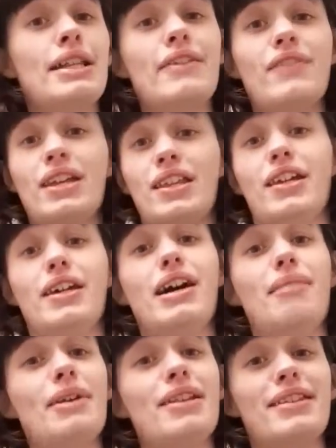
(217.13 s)
leave it in the
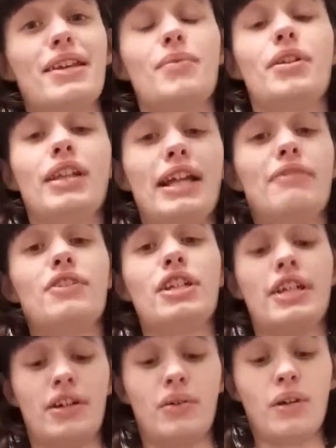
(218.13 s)
comments. I would love to
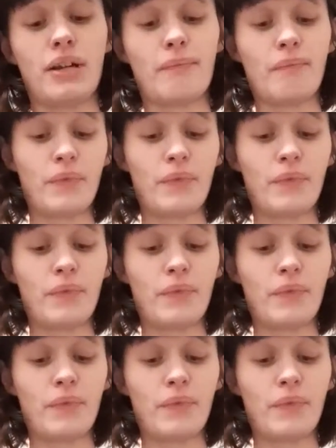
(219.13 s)
know